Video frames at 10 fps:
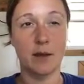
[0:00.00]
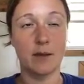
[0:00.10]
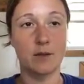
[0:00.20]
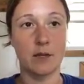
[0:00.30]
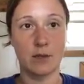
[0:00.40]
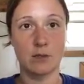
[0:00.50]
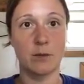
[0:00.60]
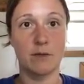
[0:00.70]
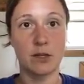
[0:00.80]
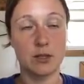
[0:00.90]
I think they'll get used to
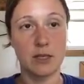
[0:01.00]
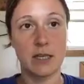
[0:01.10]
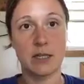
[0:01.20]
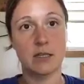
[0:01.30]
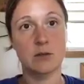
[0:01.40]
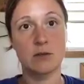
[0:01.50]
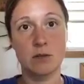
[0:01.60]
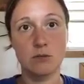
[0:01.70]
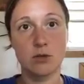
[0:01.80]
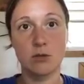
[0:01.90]
him eventually, and he's
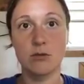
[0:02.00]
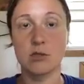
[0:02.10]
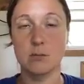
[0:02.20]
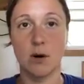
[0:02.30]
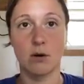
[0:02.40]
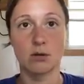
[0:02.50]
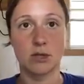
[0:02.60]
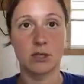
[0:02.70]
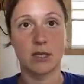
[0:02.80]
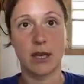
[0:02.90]
also too small
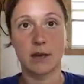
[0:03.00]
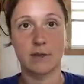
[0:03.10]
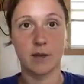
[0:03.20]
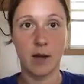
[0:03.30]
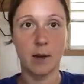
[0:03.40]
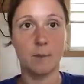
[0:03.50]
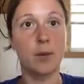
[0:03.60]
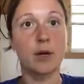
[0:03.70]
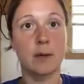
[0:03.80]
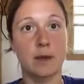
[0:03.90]
just to kind of
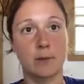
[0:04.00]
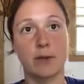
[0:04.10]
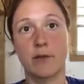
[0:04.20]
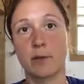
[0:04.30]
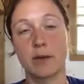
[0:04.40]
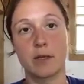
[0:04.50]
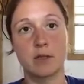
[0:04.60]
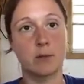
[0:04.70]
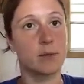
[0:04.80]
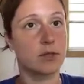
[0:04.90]
put him in with everybody.
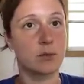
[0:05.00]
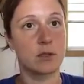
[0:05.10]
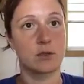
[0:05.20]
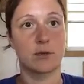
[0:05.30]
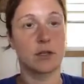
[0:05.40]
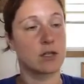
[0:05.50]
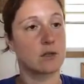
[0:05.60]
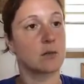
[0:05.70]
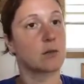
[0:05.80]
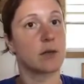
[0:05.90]
So when we do
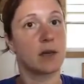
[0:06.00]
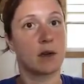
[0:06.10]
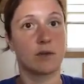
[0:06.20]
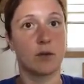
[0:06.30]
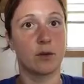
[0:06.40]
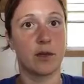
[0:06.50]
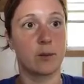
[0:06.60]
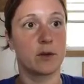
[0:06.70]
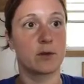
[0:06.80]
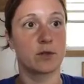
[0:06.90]
integrations, we're really careful
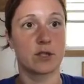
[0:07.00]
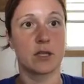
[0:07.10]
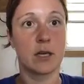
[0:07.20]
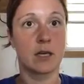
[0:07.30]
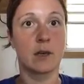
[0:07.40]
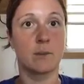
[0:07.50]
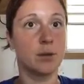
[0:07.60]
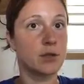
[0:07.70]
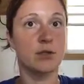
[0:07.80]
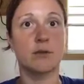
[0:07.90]
that we don't just
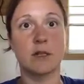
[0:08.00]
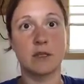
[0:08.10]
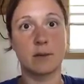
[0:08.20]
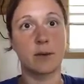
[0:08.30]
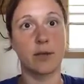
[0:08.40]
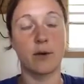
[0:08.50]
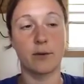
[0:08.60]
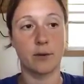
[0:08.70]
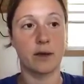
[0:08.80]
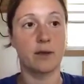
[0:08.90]
put the new resident with
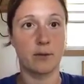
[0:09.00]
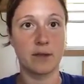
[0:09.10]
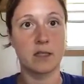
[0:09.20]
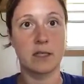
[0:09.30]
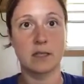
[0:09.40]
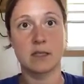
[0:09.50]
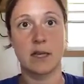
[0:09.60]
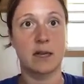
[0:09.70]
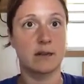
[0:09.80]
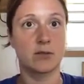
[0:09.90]
all the other residents
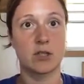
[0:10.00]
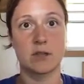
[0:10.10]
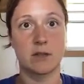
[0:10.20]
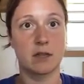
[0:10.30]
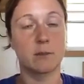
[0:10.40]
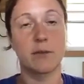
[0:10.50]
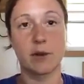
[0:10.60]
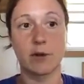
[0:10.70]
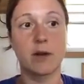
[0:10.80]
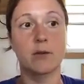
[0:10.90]
and just let them
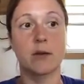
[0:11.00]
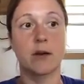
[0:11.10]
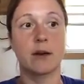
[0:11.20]
figure it out.